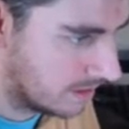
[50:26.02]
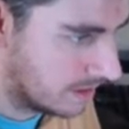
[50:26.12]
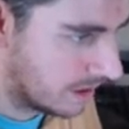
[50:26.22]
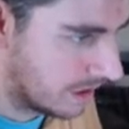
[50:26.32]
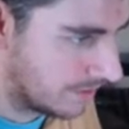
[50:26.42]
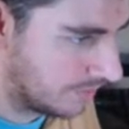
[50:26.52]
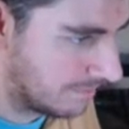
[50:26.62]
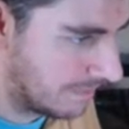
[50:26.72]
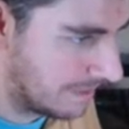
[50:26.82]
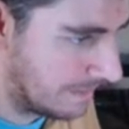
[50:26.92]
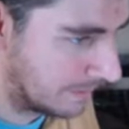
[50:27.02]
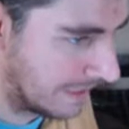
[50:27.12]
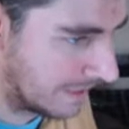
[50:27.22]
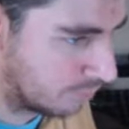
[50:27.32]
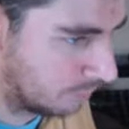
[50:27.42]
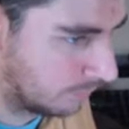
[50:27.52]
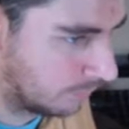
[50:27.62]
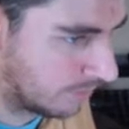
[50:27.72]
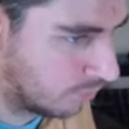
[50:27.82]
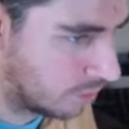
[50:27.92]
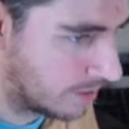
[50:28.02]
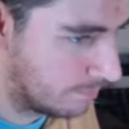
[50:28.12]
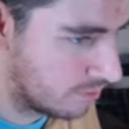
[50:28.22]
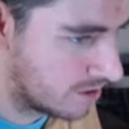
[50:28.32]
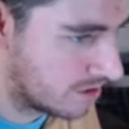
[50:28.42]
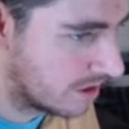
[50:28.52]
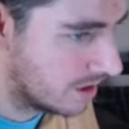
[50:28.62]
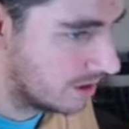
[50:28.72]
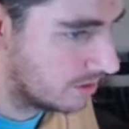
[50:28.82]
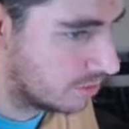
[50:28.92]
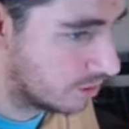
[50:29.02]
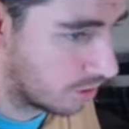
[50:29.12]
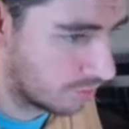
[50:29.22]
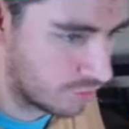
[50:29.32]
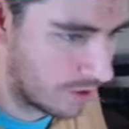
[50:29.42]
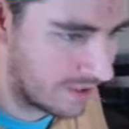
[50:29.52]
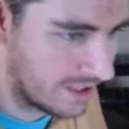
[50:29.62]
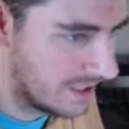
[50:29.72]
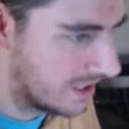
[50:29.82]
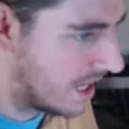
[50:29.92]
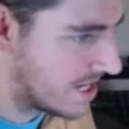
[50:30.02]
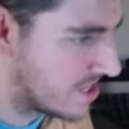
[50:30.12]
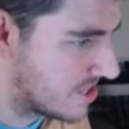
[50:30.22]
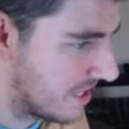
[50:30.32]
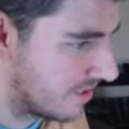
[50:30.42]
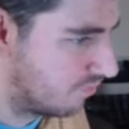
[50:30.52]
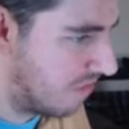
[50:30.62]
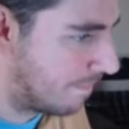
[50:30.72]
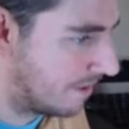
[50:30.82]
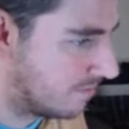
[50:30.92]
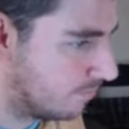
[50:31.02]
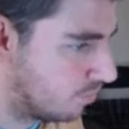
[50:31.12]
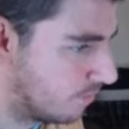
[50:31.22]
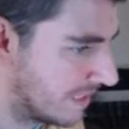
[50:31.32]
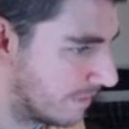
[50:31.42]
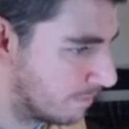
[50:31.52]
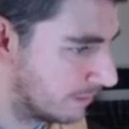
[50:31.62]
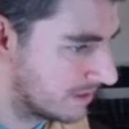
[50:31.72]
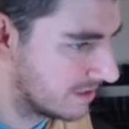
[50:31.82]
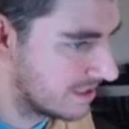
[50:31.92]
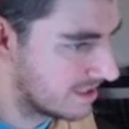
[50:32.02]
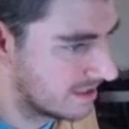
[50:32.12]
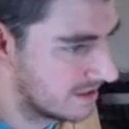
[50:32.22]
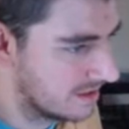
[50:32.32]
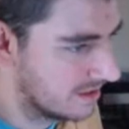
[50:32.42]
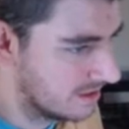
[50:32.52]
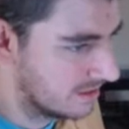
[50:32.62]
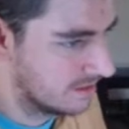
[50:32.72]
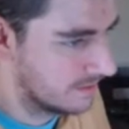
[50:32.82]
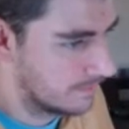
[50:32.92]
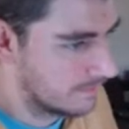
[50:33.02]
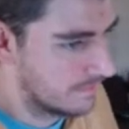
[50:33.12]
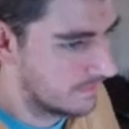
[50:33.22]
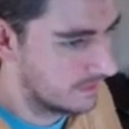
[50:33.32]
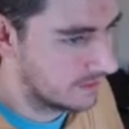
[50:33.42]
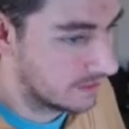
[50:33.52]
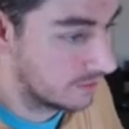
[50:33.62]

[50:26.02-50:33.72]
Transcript: I don't think many people had a problem with rocket boosters. To the contrary, I think rapid movement capabilities the